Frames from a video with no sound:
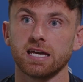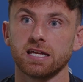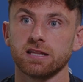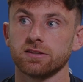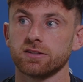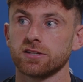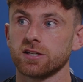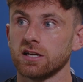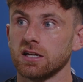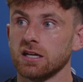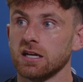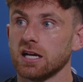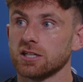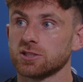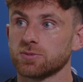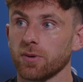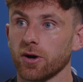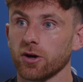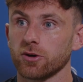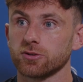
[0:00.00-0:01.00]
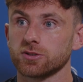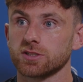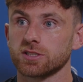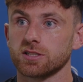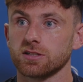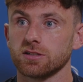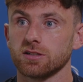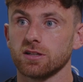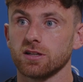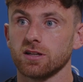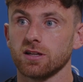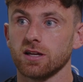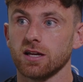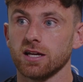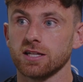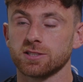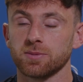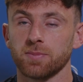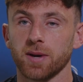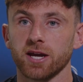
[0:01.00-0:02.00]
And I suppose
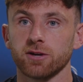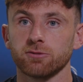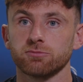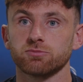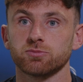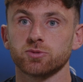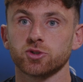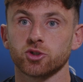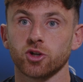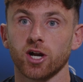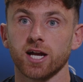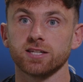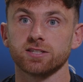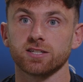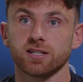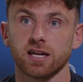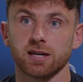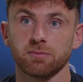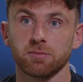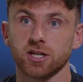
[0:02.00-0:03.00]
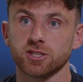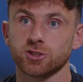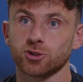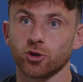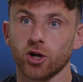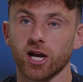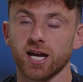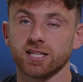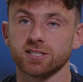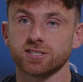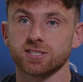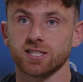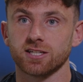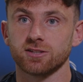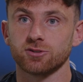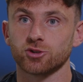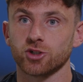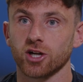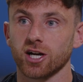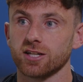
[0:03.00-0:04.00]
it's about strengthening my strengths
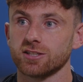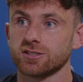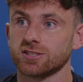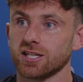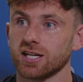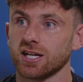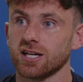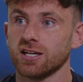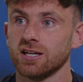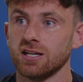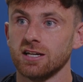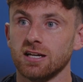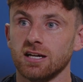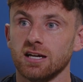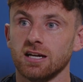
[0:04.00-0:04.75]
and trying to